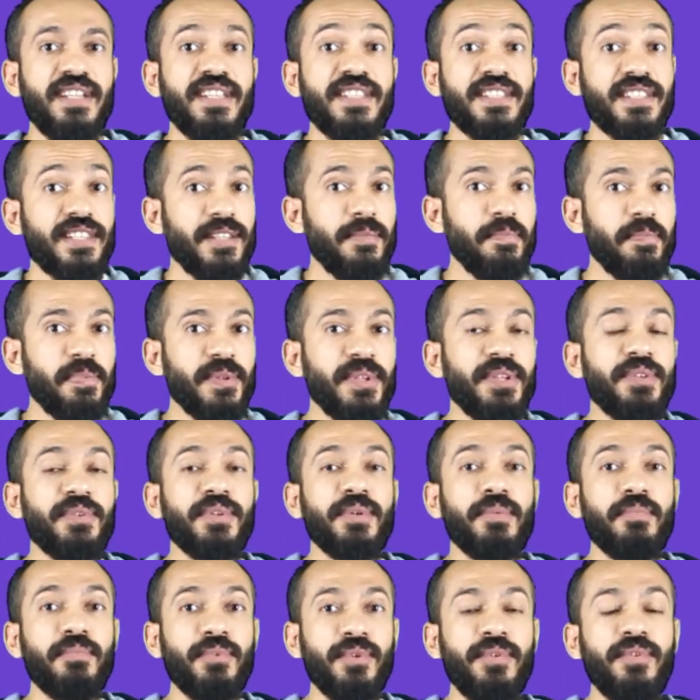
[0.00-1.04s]
Simply
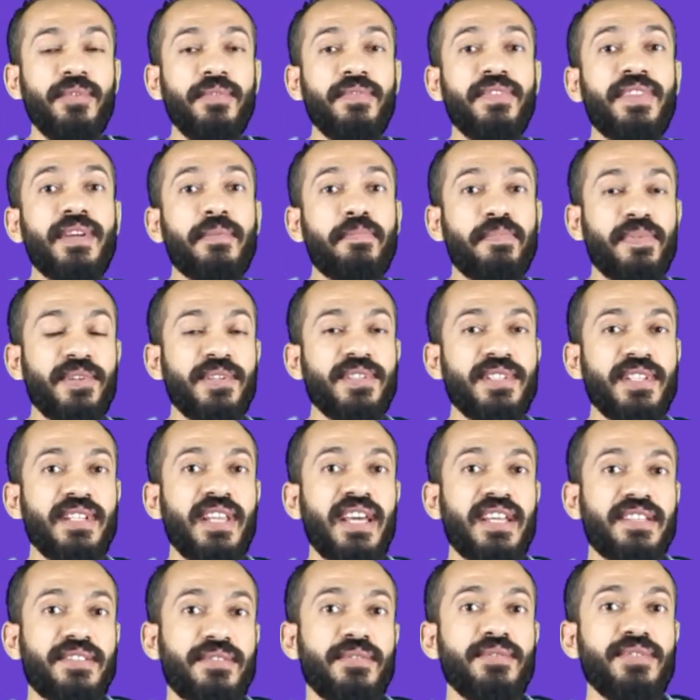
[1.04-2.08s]
remove the person
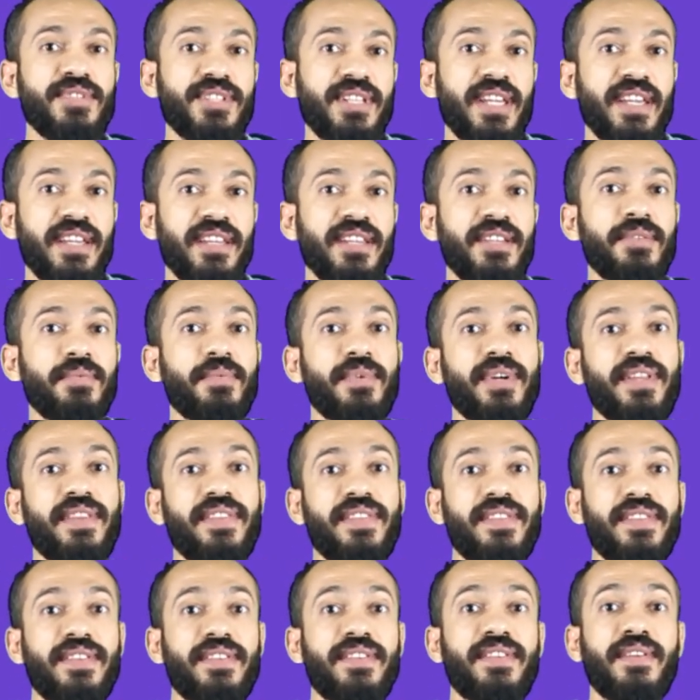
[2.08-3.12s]
associated
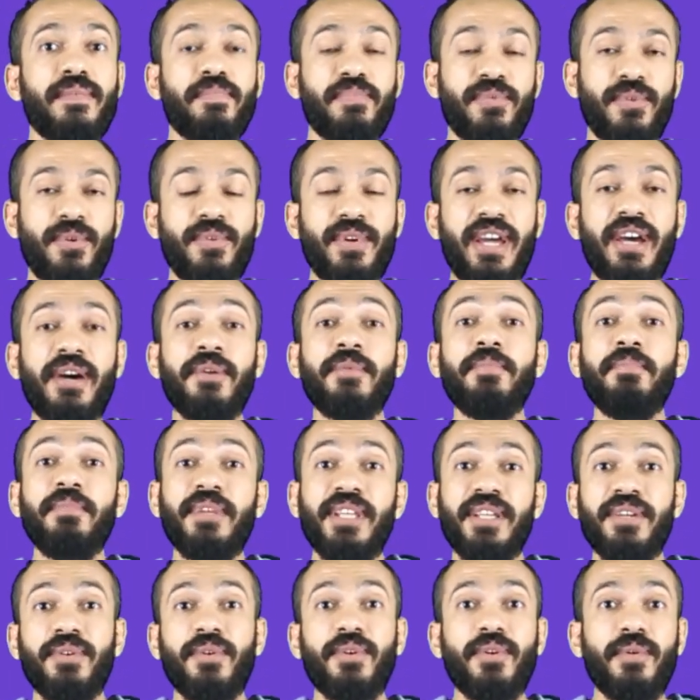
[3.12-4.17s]
with the pronoun
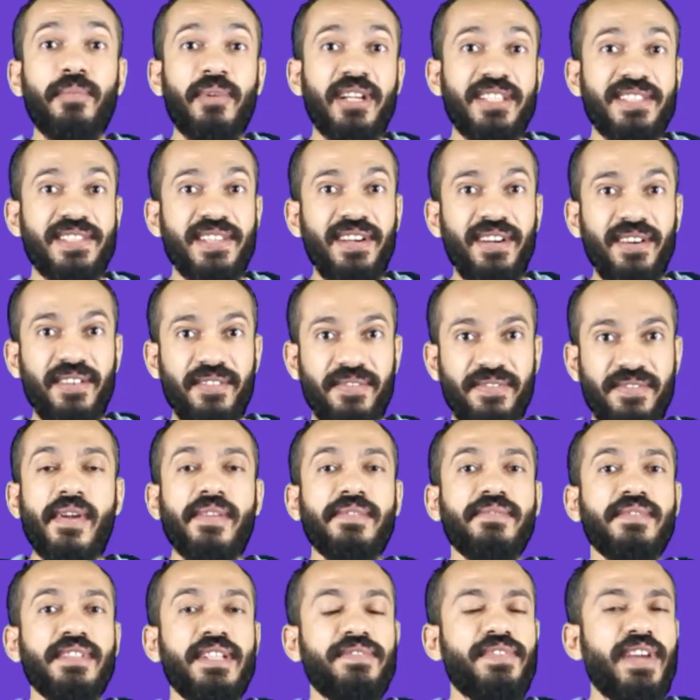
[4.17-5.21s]
me or myself.
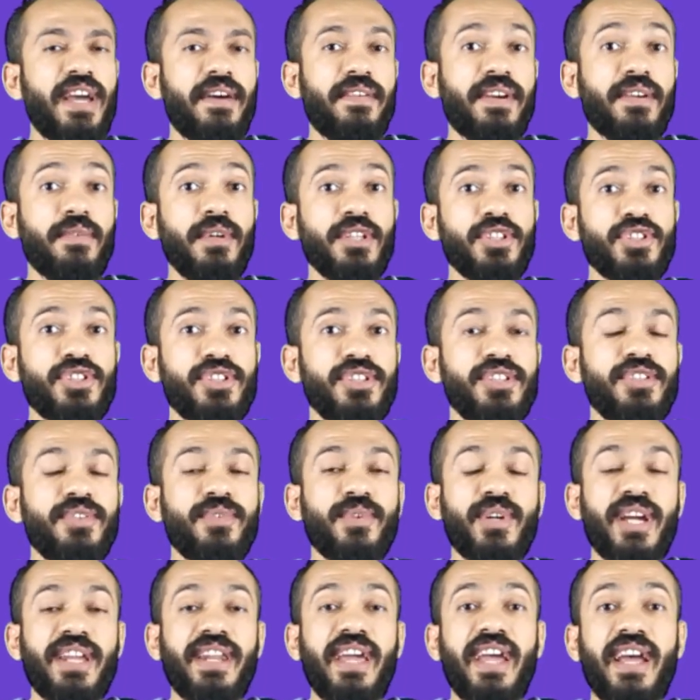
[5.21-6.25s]
If you have a question,
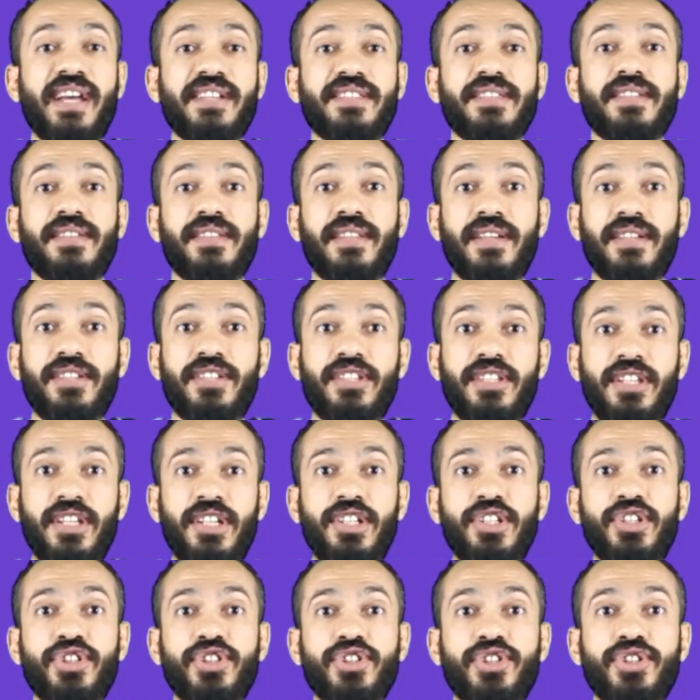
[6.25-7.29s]
you can ask the
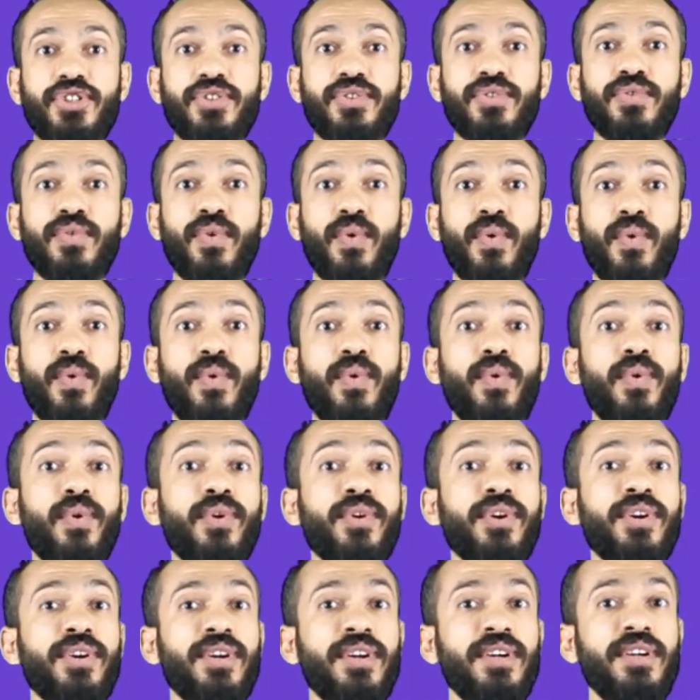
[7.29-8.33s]
teacher,
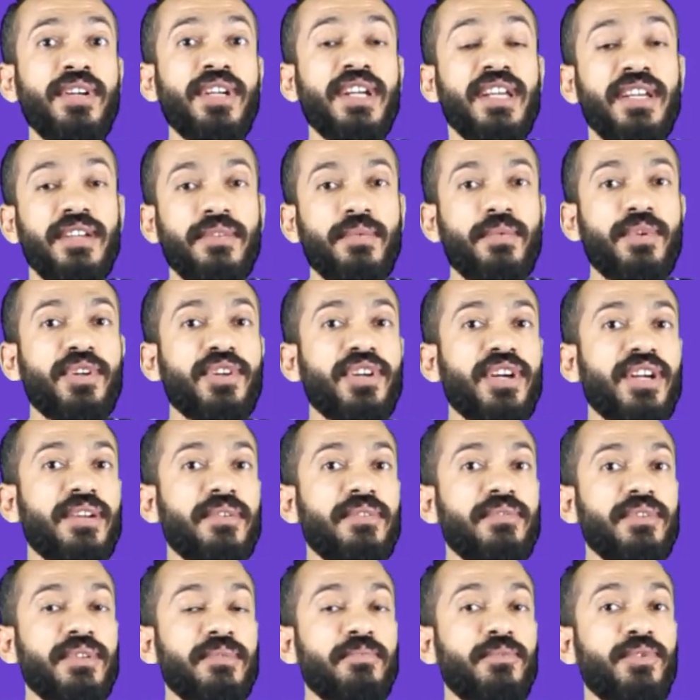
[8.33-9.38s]
or we're going
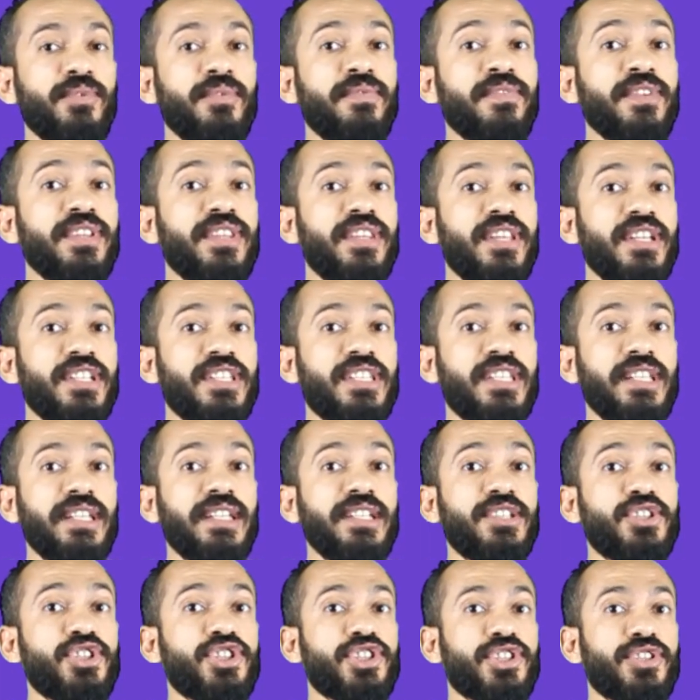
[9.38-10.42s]
to remove the
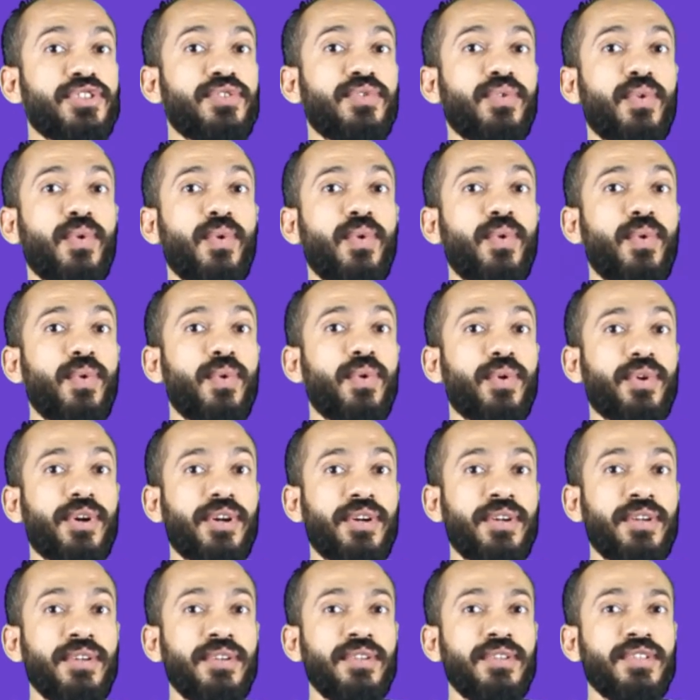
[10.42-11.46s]
teacher
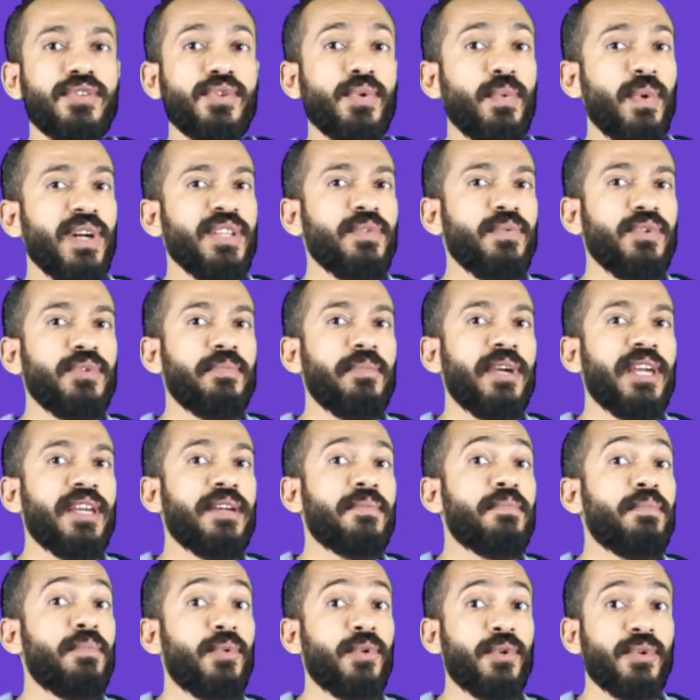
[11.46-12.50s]
or. So what would
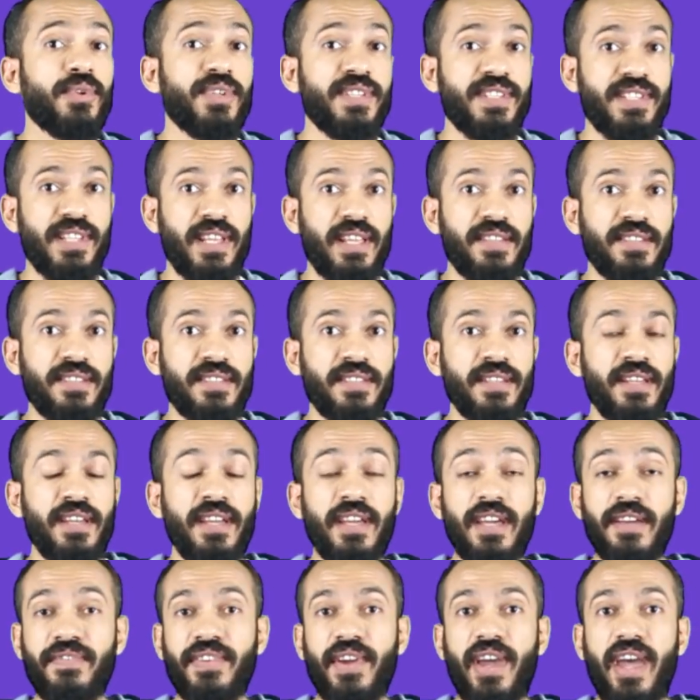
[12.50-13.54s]
make more sense?
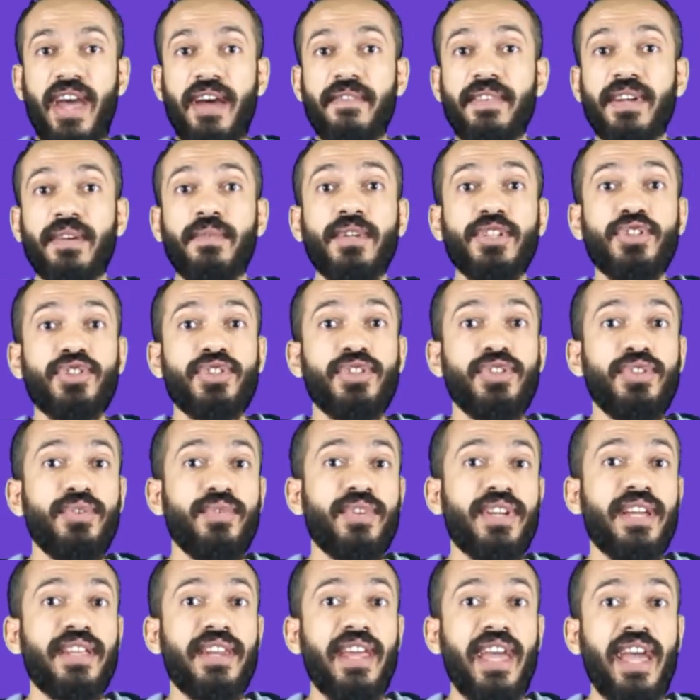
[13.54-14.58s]
If you have a question, you
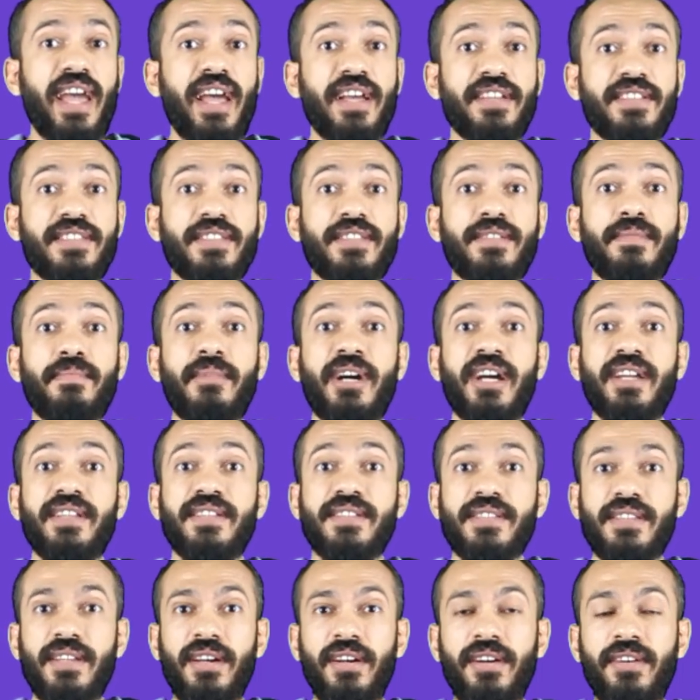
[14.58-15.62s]
can ask
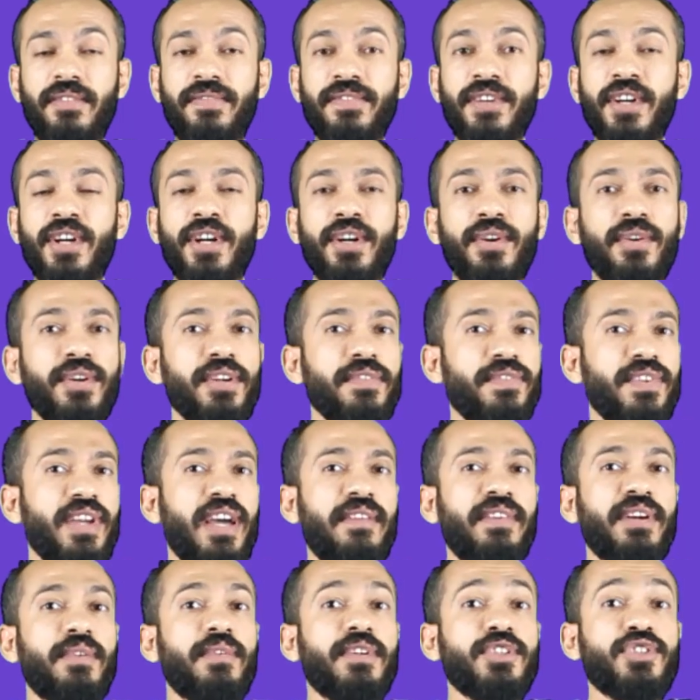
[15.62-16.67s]
myself, or if you
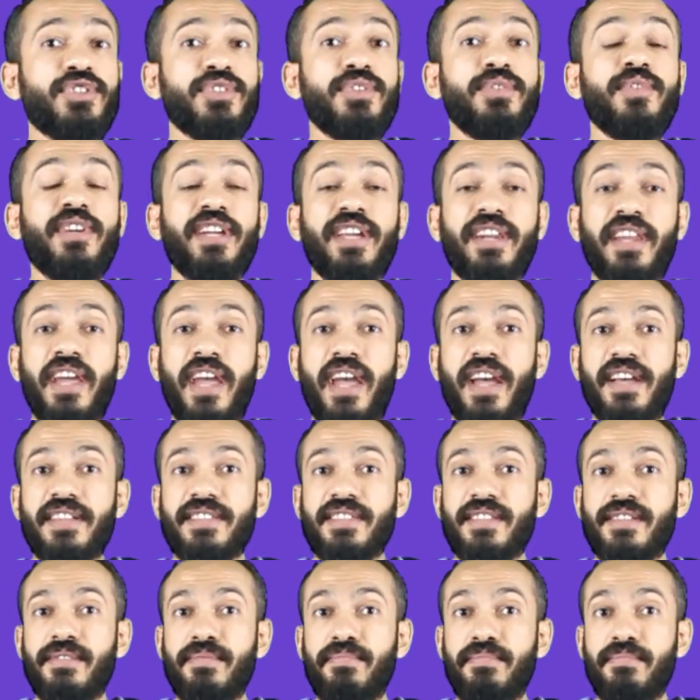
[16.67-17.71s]
have a question, you can
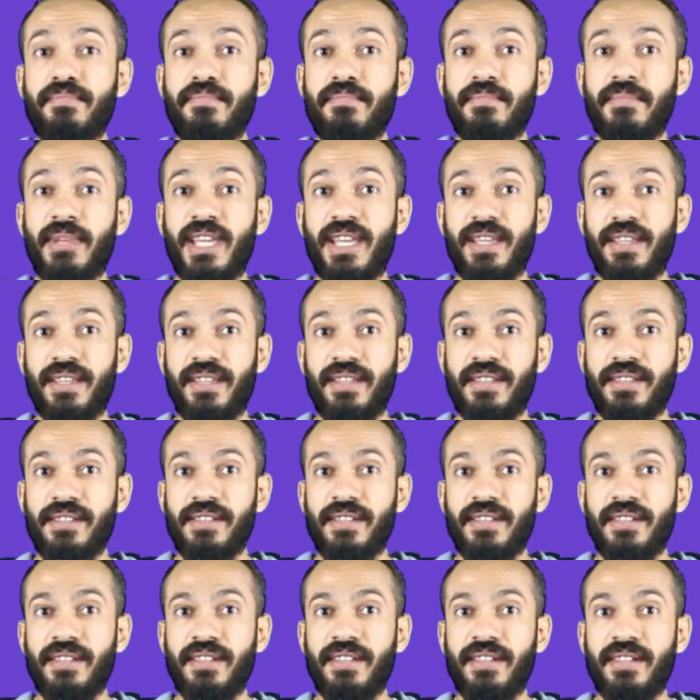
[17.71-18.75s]
ask me.
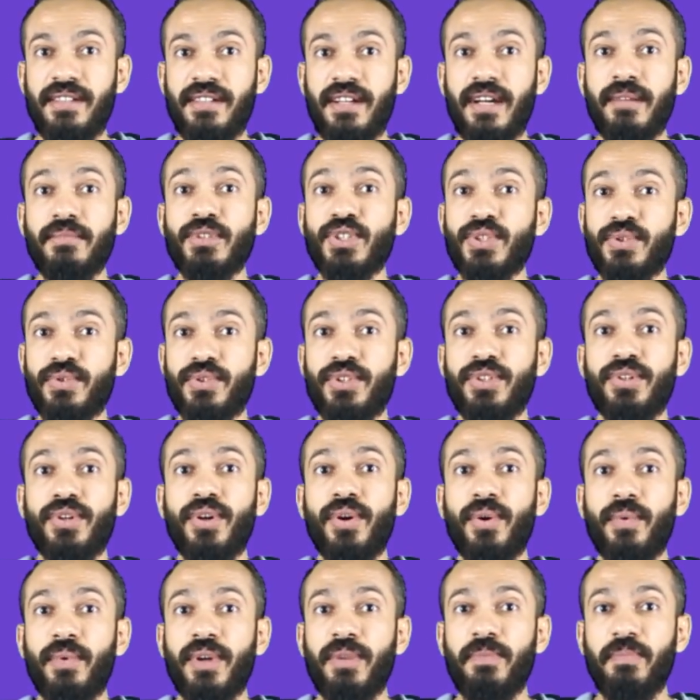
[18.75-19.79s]
I'm sure you
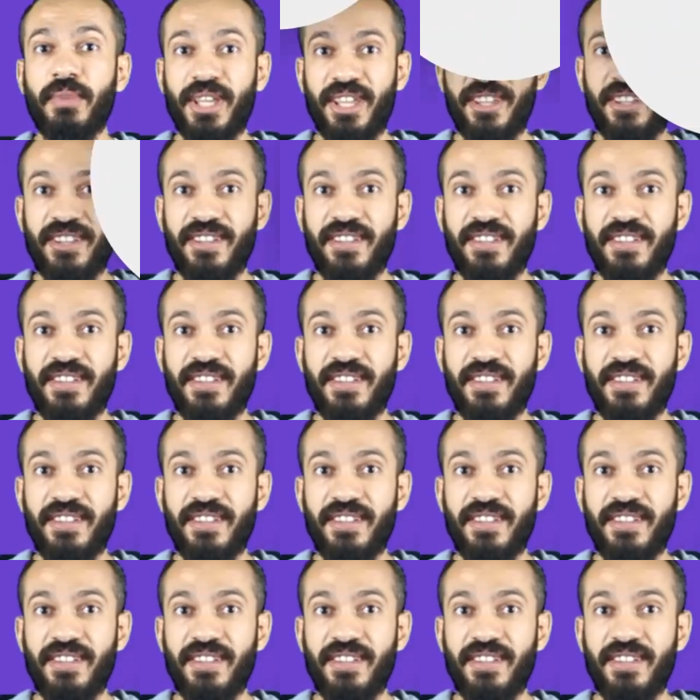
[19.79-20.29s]
go with me.